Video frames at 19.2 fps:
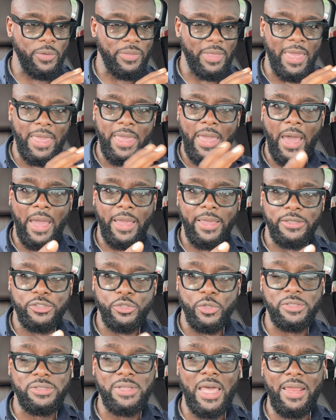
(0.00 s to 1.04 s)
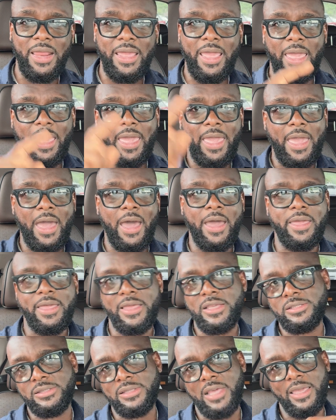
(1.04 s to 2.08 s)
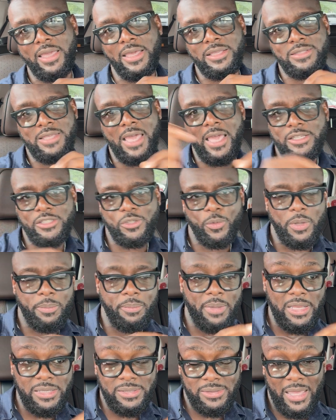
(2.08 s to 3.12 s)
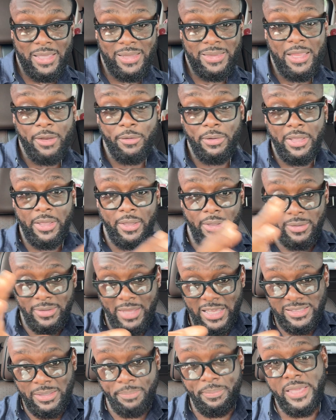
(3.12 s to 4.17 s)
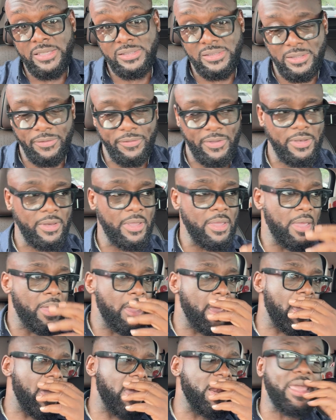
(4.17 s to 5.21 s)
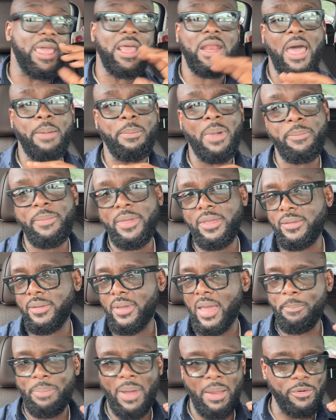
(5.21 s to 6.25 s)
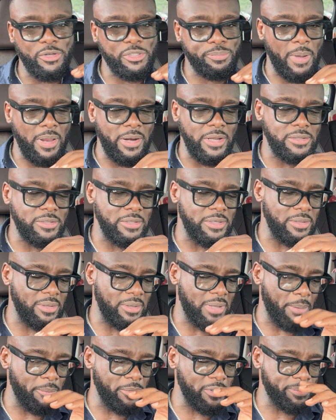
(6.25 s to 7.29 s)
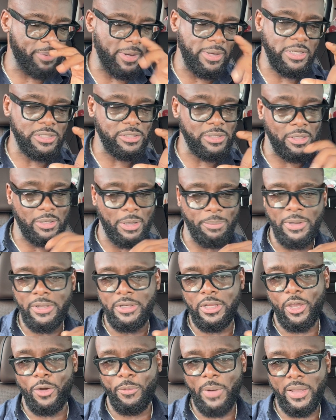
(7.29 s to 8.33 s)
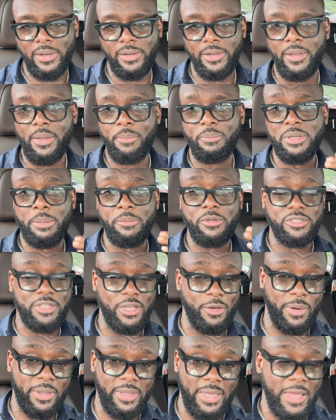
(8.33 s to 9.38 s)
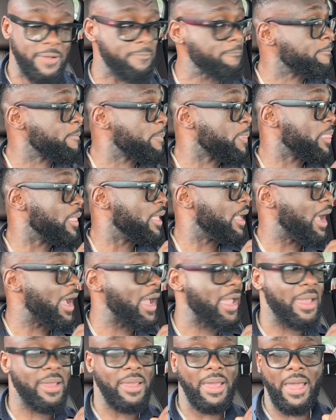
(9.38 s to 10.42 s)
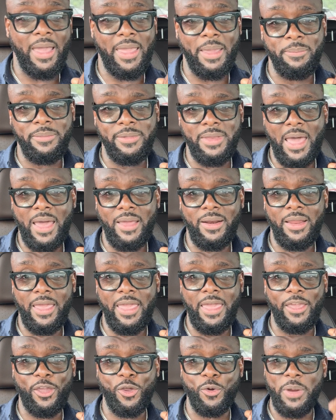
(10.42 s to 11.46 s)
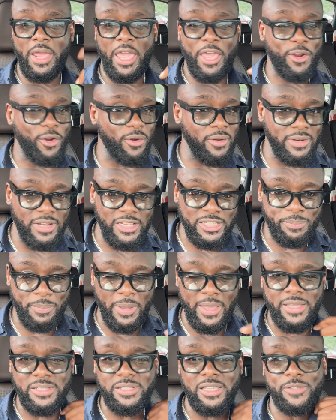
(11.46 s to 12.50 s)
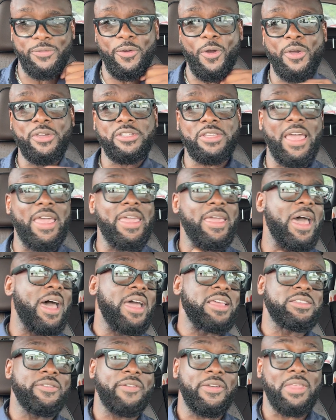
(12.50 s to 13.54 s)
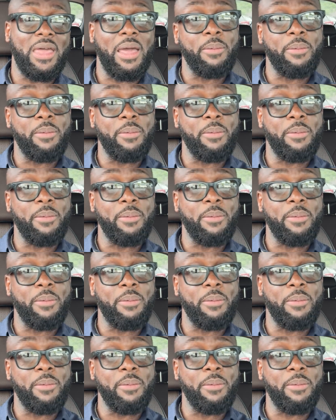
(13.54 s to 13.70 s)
AI. So it's not AI is like attached to it, but it's like literally that's the basis of it. And again, I'm probably responding I'm explaining this completely incorrectly, but I'm going to tell you again, I am not a creator in this space as far as AI and stuff like that.